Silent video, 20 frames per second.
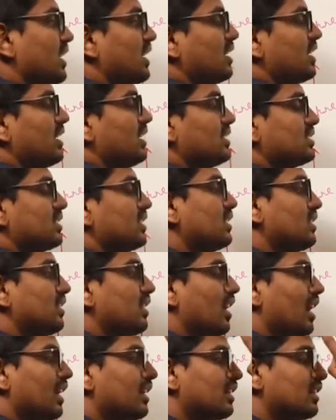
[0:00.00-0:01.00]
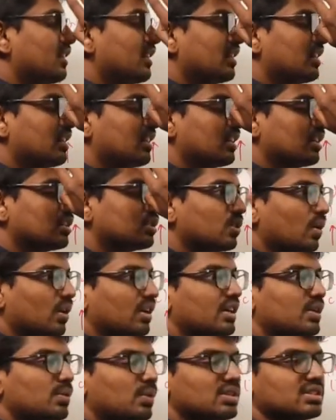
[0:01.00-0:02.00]
increasing and
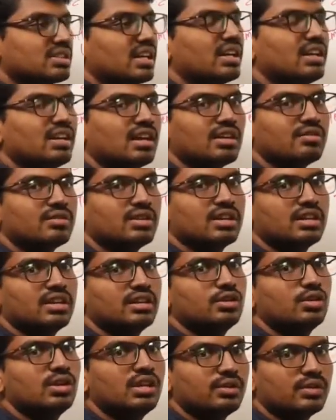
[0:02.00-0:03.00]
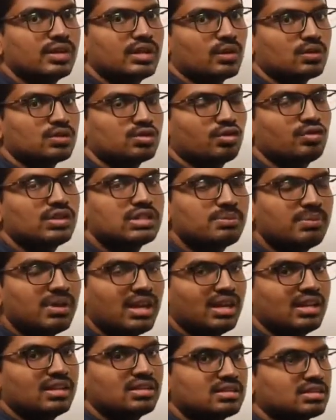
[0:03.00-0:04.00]
solid was getting converted into liquid also, which
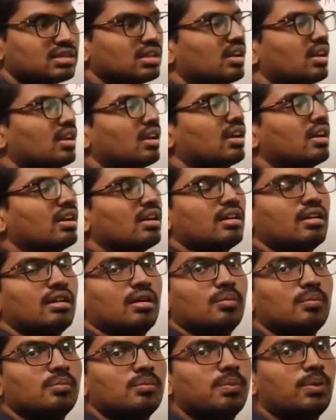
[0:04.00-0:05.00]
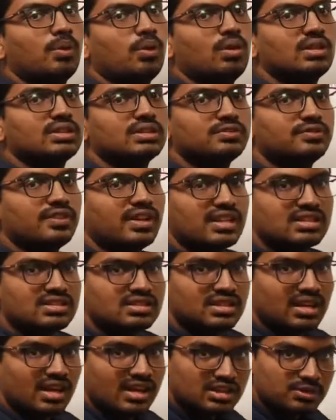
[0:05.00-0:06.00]
means both
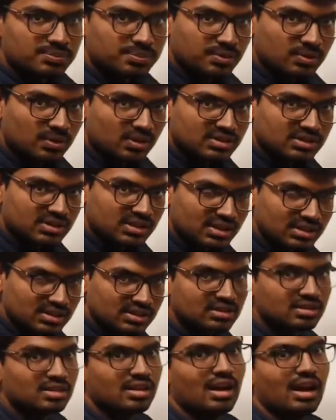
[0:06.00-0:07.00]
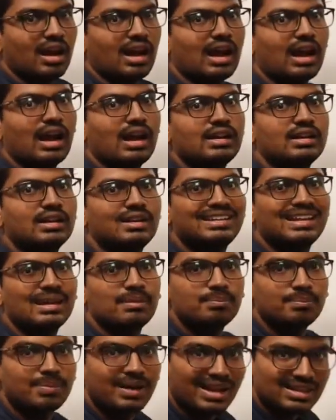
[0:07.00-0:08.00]
phase change process and
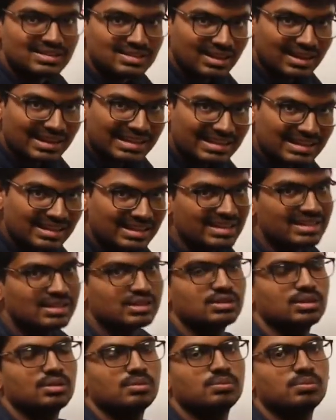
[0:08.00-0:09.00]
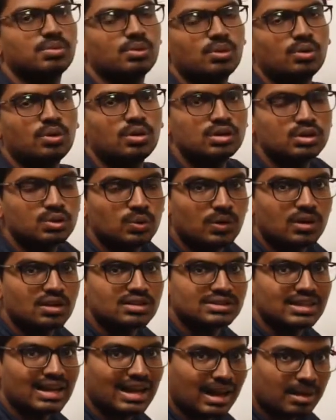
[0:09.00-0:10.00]
temperature increase, both
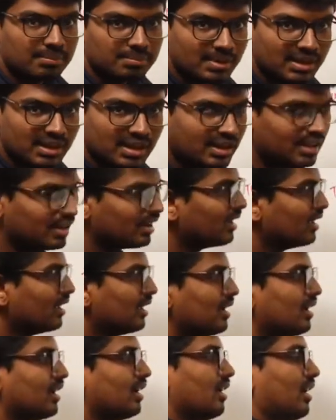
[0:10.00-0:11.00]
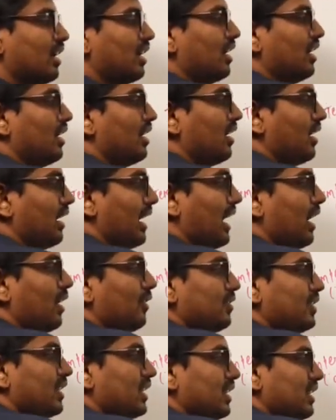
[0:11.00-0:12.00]
was happening
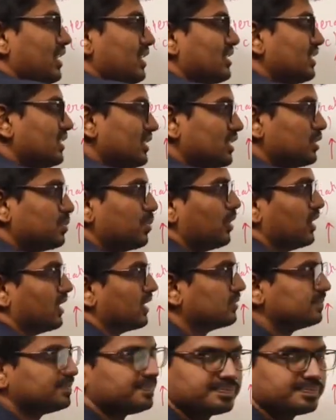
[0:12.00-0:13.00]
after reaching this point.